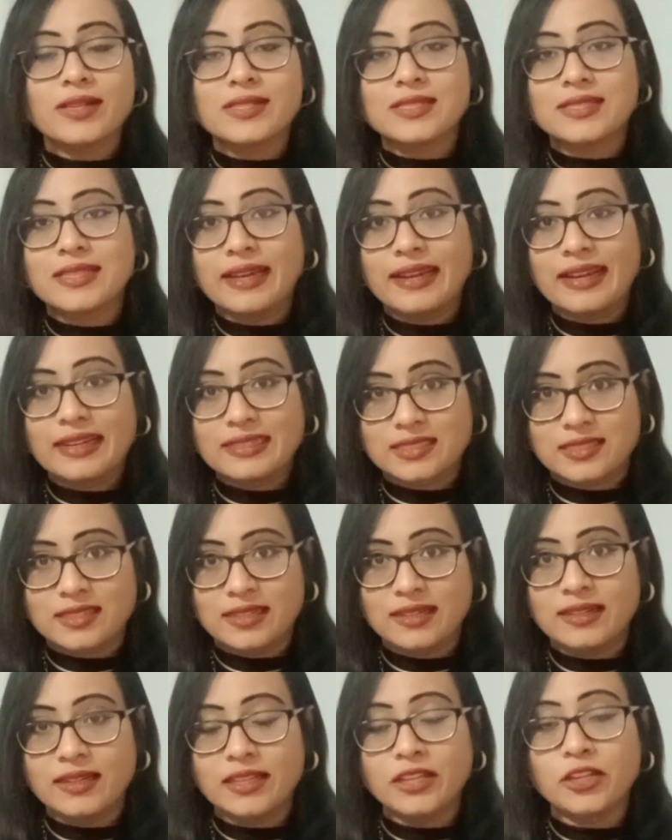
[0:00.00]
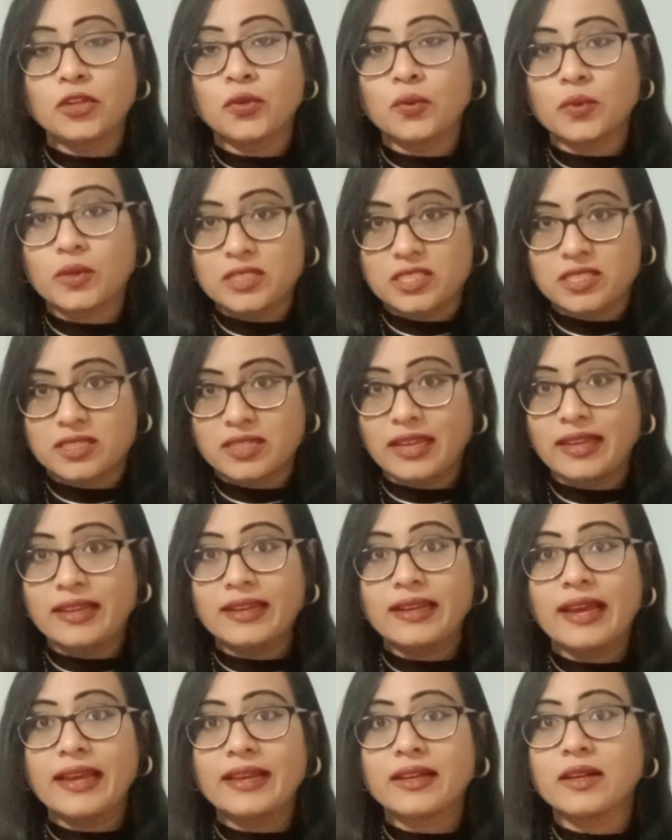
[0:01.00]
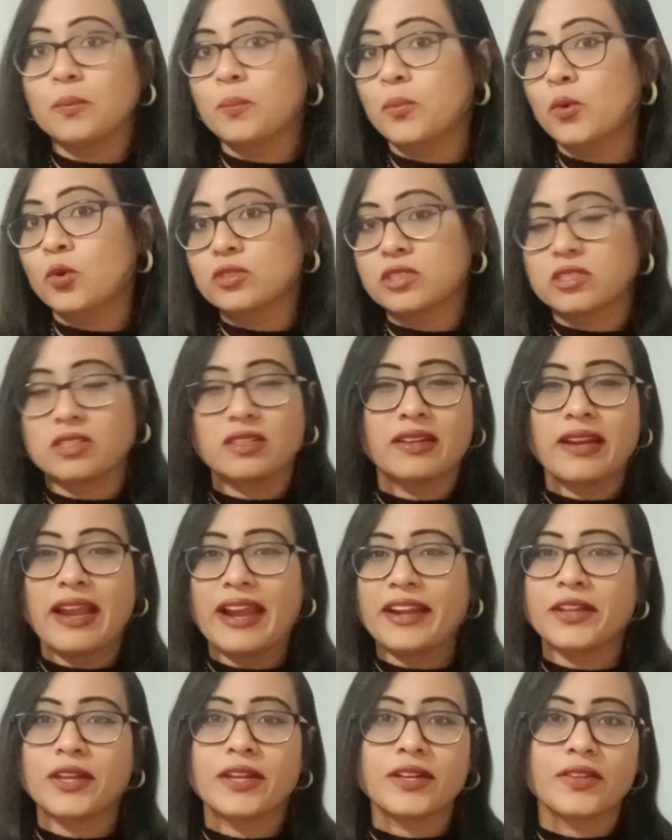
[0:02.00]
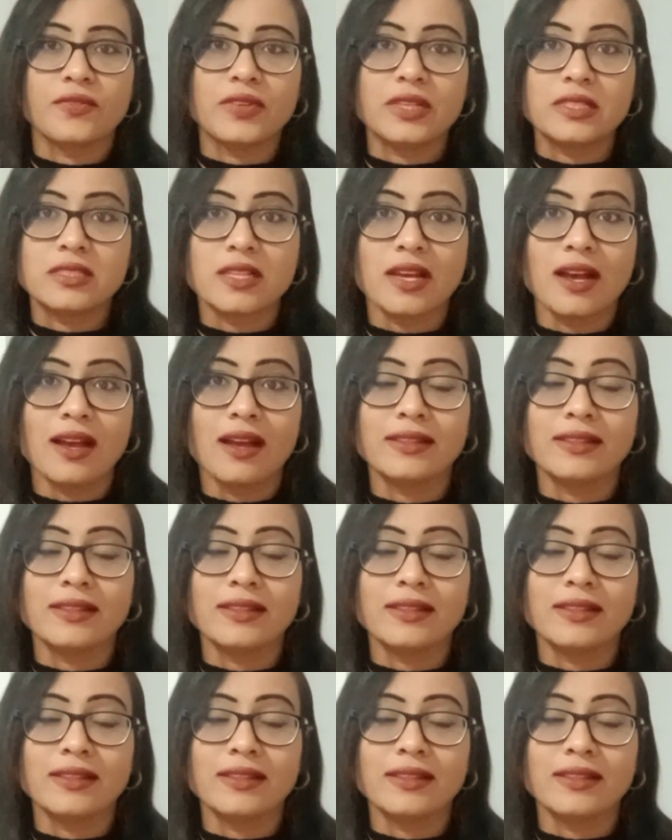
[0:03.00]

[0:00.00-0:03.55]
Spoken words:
They're extending your stay, like a postgraduate visa,